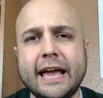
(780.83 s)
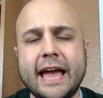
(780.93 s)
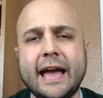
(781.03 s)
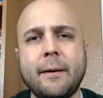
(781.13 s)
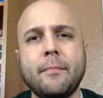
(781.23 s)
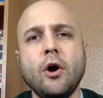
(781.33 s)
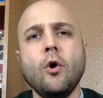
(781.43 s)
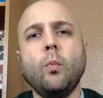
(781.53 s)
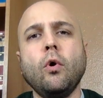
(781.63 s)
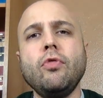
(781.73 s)
him.
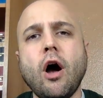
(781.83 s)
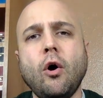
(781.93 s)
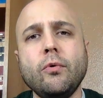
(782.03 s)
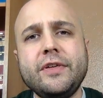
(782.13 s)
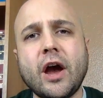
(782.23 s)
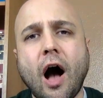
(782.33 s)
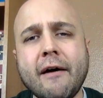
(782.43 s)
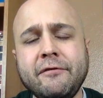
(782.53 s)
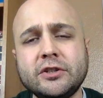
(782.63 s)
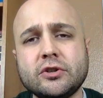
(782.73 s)
Well, no, the
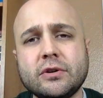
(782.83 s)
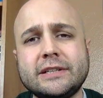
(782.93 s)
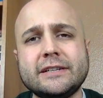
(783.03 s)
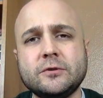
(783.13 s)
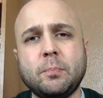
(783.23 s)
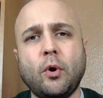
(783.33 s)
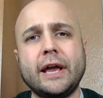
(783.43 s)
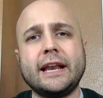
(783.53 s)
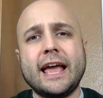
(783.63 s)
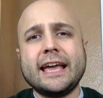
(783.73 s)
officer at this
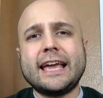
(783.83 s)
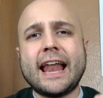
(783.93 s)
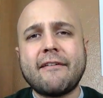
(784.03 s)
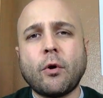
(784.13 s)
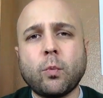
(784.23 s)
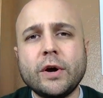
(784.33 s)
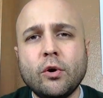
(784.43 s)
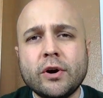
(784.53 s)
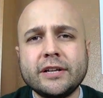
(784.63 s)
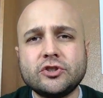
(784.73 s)
point can have a
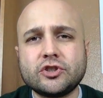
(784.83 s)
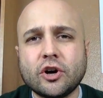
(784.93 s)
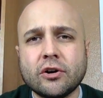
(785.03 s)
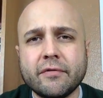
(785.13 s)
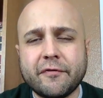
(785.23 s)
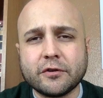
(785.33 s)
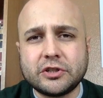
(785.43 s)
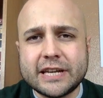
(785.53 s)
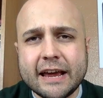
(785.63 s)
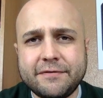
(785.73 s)
real concern for
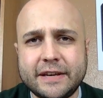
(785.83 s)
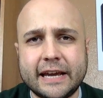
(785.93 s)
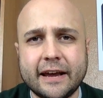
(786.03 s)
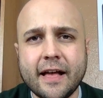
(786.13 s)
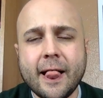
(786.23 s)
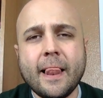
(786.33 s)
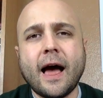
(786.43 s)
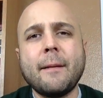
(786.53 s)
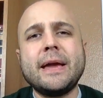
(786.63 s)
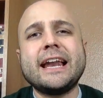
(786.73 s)
safety.
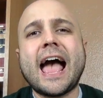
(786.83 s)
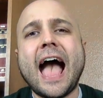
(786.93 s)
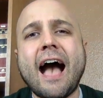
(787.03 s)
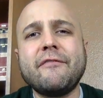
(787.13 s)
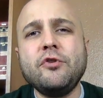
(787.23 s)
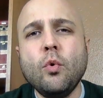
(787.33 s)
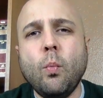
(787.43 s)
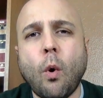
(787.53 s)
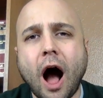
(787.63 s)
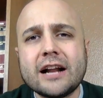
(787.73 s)
I mean, have you
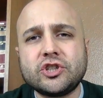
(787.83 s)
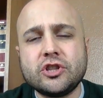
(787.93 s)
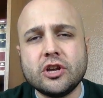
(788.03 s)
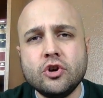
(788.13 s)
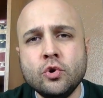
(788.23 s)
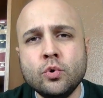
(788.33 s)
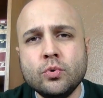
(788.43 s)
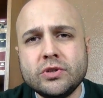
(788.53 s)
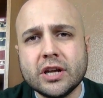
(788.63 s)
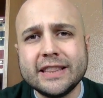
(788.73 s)
watched the
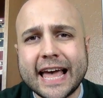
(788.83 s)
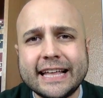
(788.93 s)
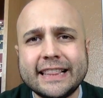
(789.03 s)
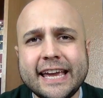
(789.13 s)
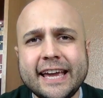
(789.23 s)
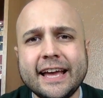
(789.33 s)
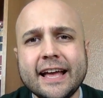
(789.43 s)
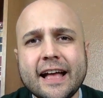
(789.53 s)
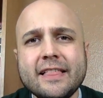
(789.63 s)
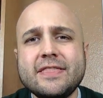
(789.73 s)
news lately?
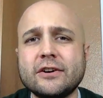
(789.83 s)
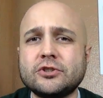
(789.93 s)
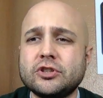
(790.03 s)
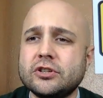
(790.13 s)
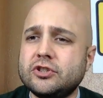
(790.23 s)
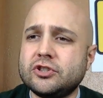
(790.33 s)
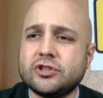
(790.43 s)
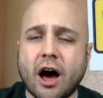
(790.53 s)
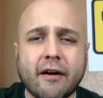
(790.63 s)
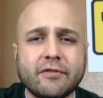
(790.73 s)
There's
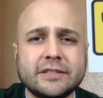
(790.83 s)
sovereign